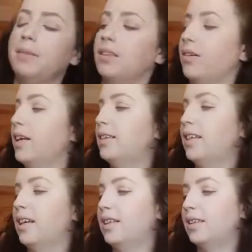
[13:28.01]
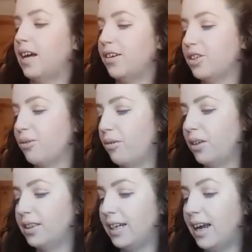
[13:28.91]
So this is Irish Rover
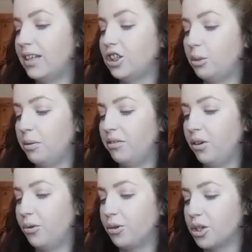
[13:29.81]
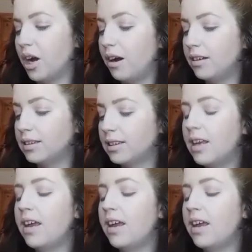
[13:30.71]
Select Superfood for Dogs.